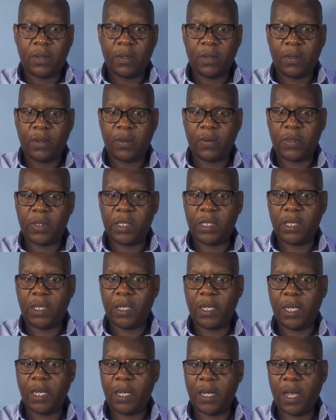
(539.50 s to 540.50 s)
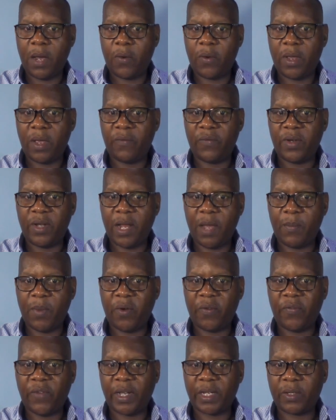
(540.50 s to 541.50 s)
You see here we have the number
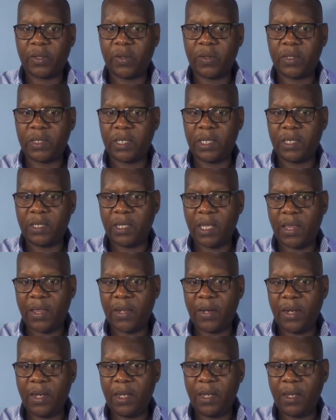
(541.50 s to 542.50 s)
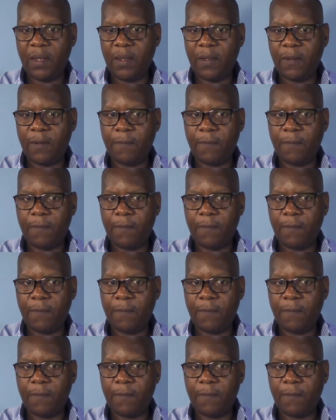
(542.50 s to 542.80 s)
of factors is 3.